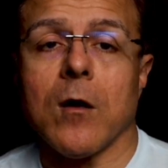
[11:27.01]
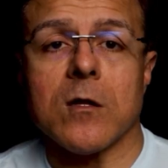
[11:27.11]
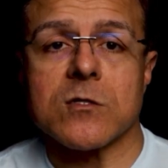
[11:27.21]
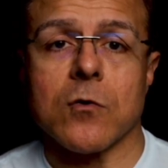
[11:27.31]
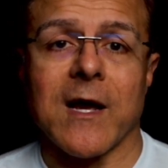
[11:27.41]

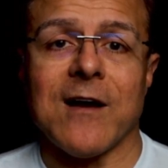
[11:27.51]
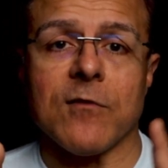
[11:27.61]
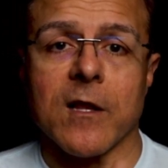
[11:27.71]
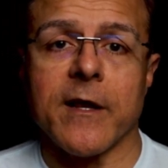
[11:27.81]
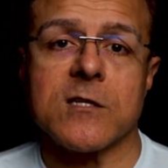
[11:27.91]
Also,
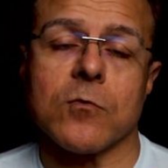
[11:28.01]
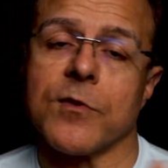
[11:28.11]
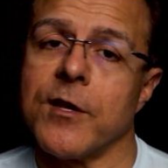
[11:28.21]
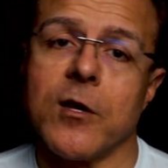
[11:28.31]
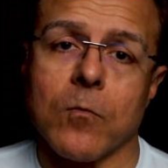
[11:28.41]
have links
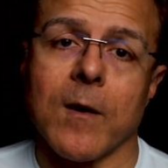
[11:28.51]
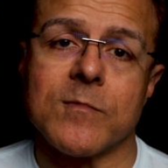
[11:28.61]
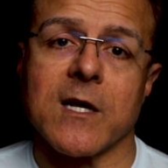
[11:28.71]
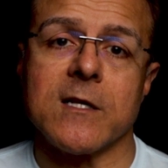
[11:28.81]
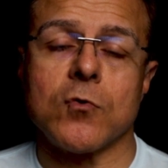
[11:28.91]
within your
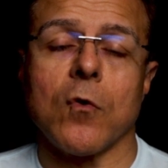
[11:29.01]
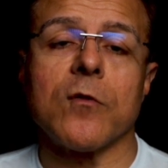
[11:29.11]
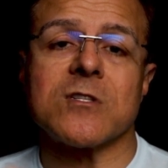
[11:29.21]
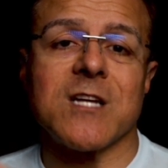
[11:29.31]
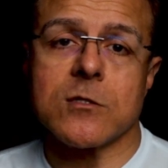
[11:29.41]
website to
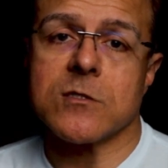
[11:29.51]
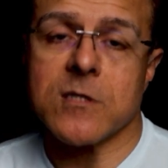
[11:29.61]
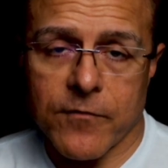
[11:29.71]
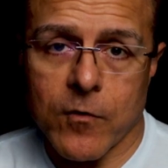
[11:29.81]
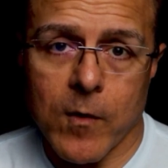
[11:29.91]
other
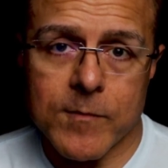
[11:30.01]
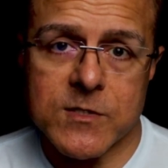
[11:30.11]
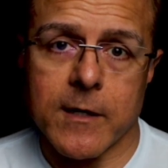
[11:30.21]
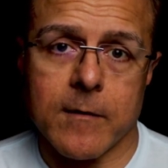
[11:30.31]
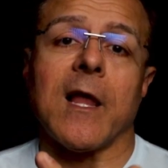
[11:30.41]
sections of your website.